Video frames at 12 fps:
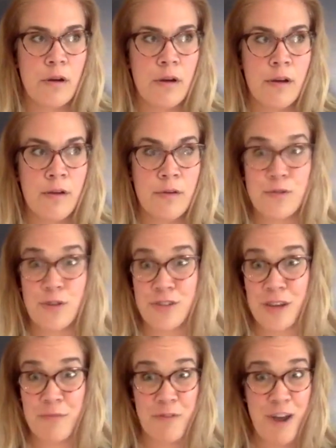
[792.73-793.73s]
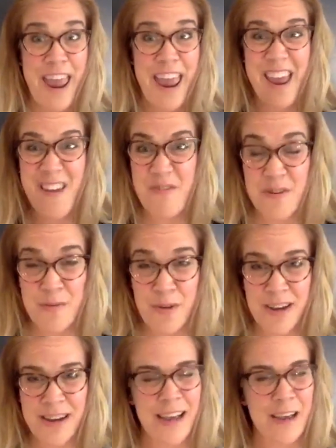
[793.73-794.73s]
a new start time for
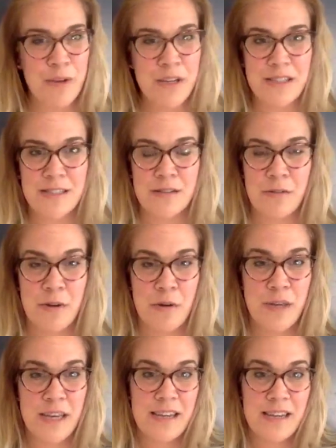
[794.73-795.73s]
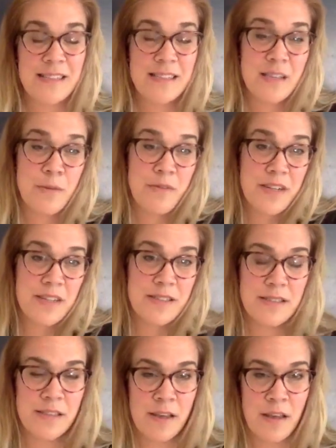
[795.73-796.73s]
everyone. And we just don't know yet. And some of it
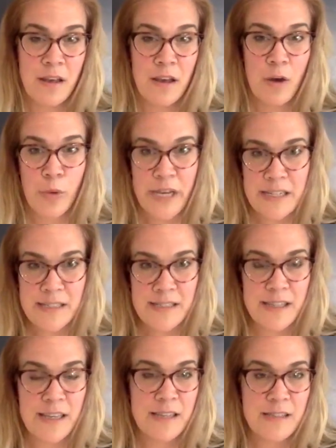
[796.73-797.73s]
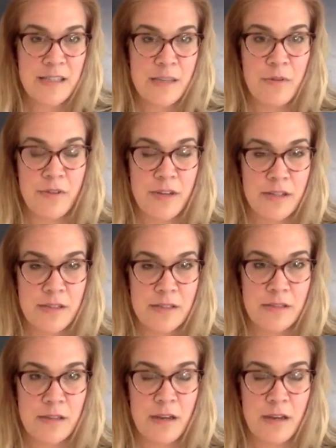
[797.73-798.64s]
is a wait and see, and some of it is,